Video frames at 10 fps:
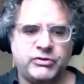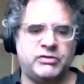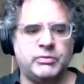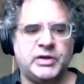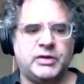need
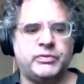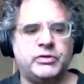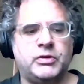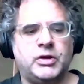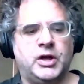to be able
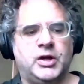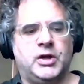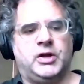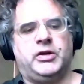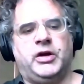to
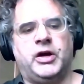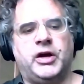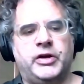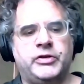uh,